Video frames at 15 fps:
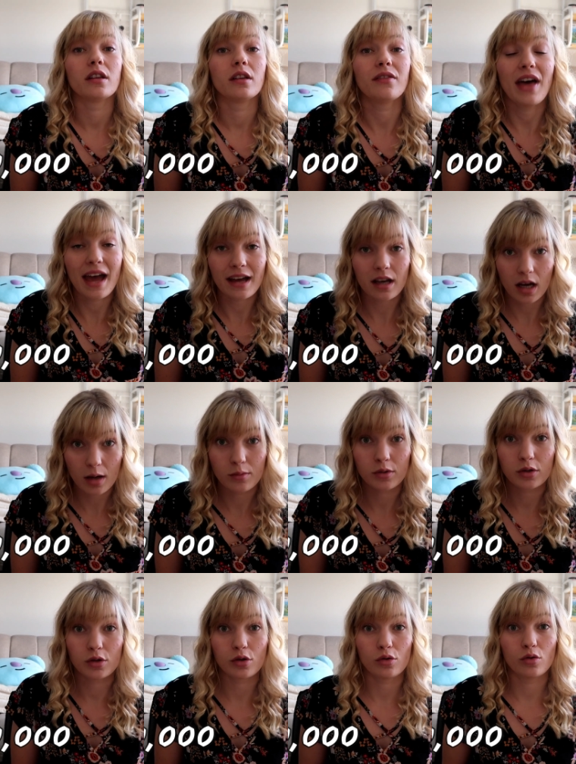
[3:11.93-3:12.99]
That
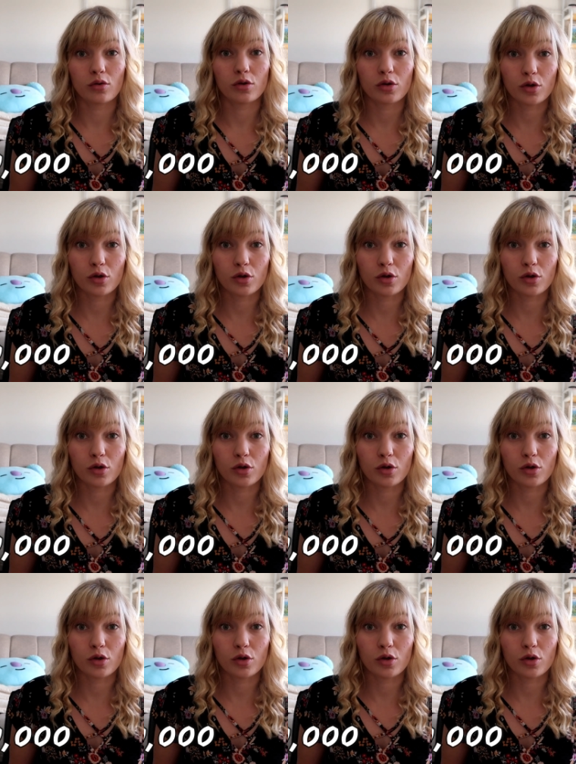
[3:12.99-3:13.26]
comes to